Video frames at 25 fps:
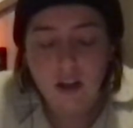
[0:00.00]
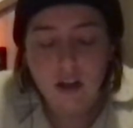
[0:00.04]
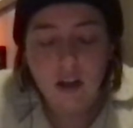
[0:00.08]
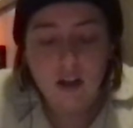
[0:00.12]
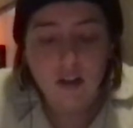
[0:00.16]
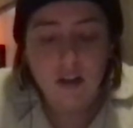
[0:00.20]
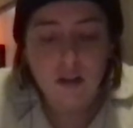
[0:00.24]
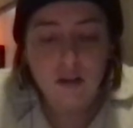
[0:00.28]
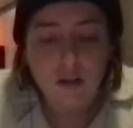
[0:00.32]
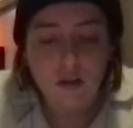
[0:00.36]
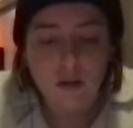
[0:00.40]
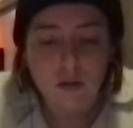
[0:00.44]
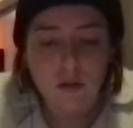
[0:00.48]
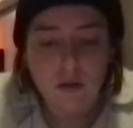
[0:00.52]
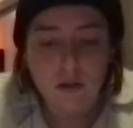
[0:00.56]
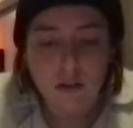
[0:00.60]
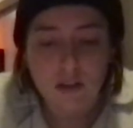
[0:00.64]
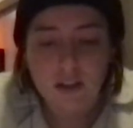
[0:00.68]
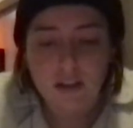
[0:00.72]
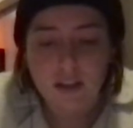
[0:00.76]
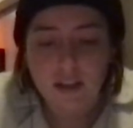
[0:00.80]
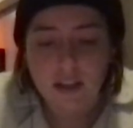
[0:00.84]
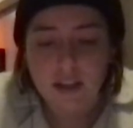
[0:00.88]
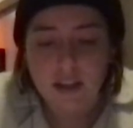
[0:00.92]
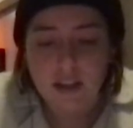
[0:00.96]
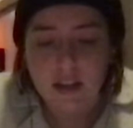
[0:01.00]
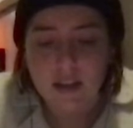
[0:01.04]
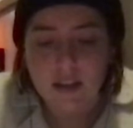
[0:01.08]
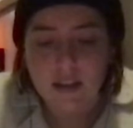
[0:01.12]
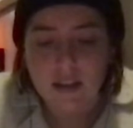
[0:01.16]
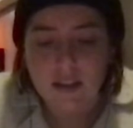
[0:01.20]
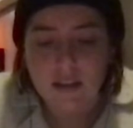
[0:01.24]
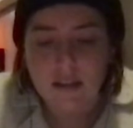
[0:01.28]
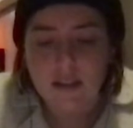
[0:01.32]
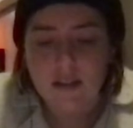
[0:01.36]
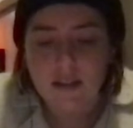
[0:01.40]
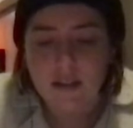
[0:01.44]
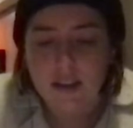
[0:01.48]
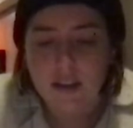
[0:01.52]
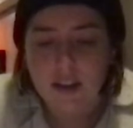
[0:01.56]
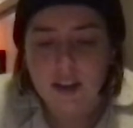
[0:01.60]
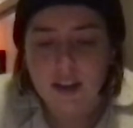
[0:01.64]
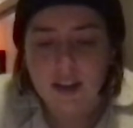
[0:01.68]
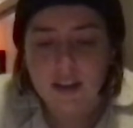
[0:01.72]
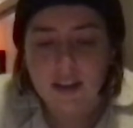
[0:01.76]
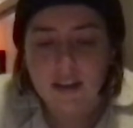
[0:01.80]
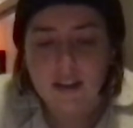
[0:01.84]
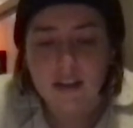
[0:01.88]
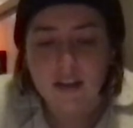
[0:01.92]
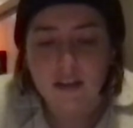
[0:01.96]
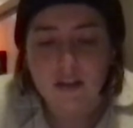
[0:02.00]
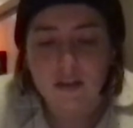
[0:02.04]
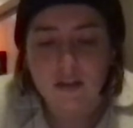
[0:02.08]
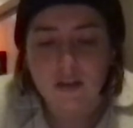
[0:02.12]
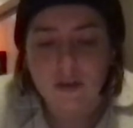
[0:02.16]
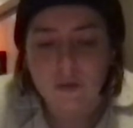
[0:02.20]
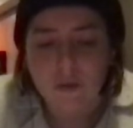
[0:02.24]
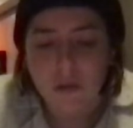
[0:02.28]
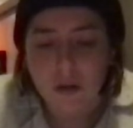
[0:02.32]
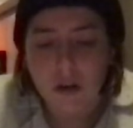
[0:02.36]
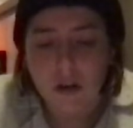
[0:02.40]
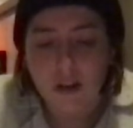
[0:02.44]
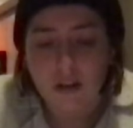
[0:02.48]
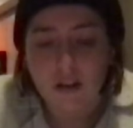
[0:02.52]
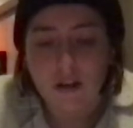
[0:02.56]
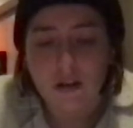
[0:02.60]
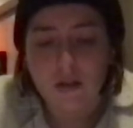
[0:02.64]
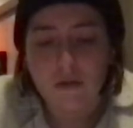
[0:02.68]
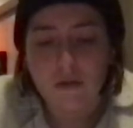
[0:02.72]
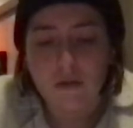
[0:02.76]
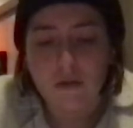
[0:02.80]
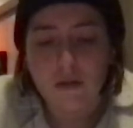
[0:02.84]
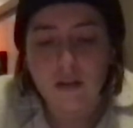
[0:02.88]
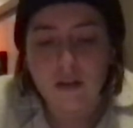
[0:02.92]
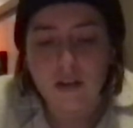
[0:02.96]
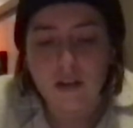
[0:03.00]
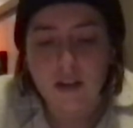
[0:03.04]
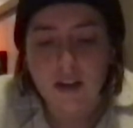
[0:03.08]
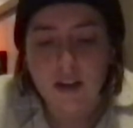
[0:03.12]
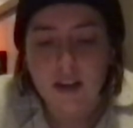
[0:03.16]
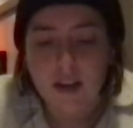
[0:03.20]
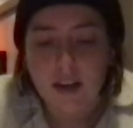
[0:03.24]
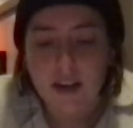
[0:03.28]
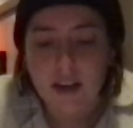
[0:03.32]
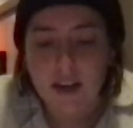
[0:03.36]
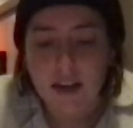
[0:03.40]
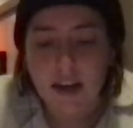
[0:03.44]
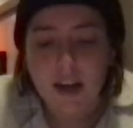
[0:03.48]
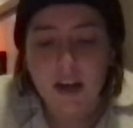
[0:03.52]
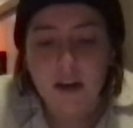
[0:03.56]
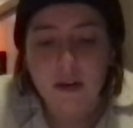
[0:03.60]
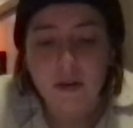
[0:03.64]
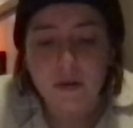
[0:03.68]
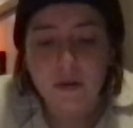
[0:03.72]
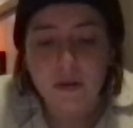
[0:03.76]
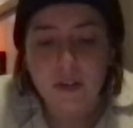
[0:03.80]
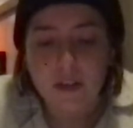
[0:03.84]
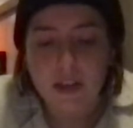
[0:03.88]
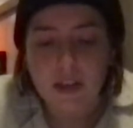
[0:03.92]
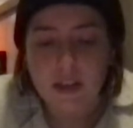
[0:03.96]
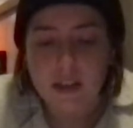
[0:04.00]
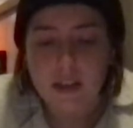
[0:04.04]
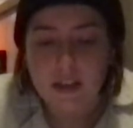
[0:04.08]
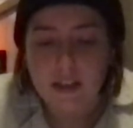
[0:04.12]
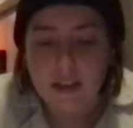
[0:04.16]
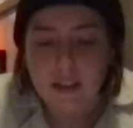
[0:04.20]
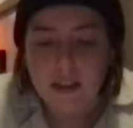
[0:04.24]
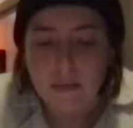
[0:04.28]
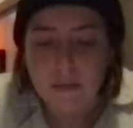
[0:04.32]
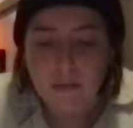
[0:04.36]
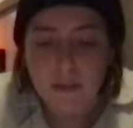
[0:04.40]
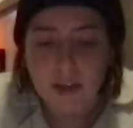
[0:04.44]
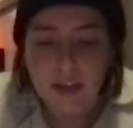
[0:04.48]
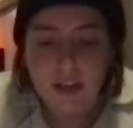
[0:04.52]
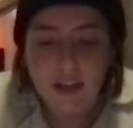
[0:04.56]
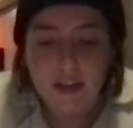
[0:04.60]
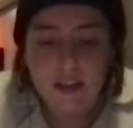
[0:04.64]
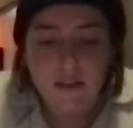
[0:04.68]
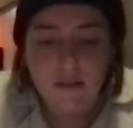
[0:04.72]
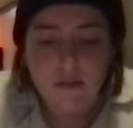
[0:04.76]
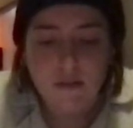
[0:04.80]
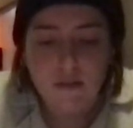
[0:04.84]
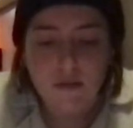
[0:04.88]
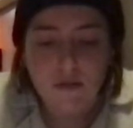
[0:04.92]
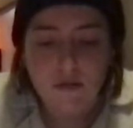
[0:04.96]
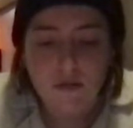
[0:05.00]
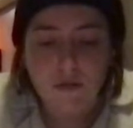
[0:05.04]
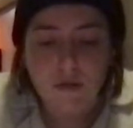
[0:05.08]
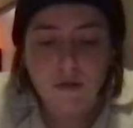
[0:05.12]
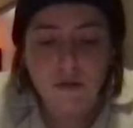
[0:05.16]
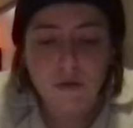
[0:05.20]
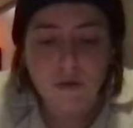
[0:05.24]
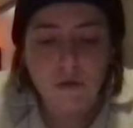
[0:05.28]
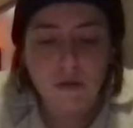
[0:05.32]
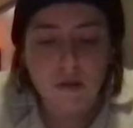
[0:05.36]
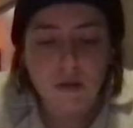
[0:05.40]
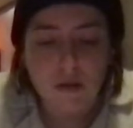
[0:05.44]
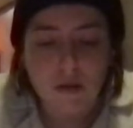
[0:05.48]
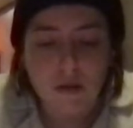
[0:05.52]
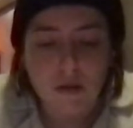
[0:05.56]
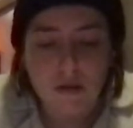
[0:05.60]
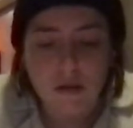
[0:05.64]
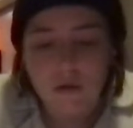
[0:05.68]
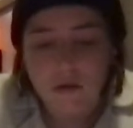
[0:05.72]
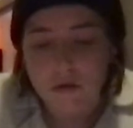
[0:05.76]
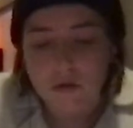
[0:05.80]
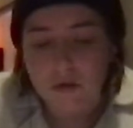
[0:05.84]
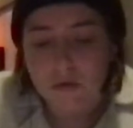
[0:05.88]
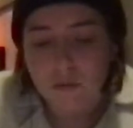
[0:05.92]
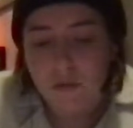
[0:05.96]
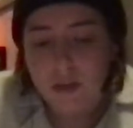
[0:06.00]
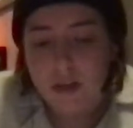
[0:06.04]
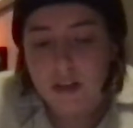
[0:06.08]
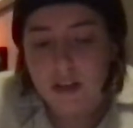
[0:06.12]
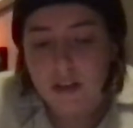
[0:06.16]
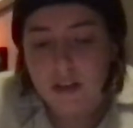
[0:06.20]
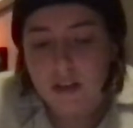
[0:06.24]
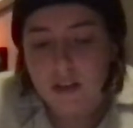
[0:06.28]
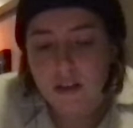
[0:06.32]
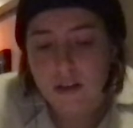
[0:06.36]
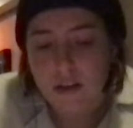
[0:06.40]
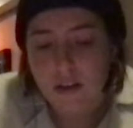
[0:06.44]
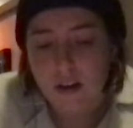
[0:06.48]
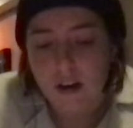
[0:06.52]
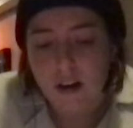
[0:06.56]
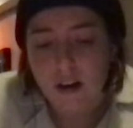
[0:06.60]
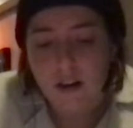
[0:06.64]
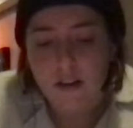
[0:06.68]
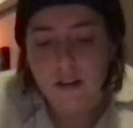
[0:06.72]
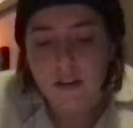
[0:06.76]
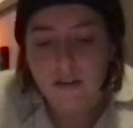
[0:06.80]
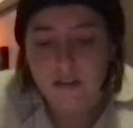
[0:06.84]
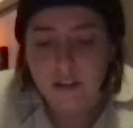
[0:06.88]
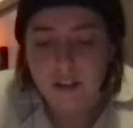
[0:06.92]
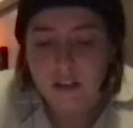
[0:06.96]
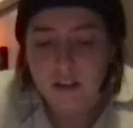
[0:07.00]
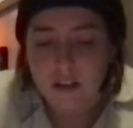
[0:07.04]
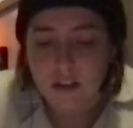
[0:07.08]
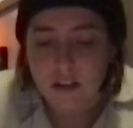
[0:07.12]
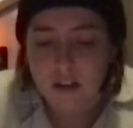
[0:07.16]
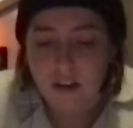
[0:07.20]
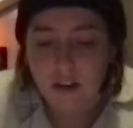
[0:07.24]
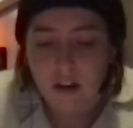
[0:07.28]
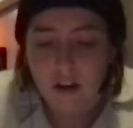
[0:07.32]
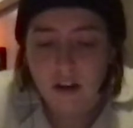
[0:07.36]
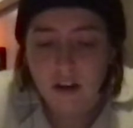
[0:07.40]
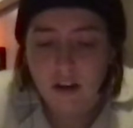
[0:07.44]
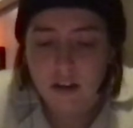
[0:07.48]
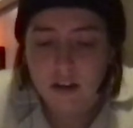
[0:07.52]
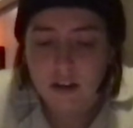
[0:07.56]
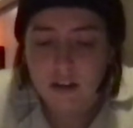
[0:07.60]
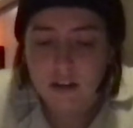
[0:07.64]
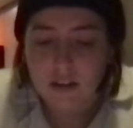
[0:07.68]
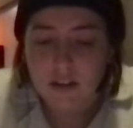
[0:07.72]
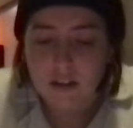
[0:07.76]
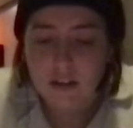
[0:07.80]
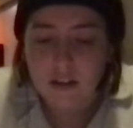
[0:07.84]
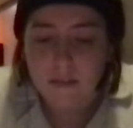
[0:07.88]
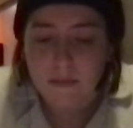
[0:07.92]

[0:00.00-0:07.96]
Chew the skin, suck it, and swallow. Now eat the meat of the fruit, so sweet, all of it to the heart.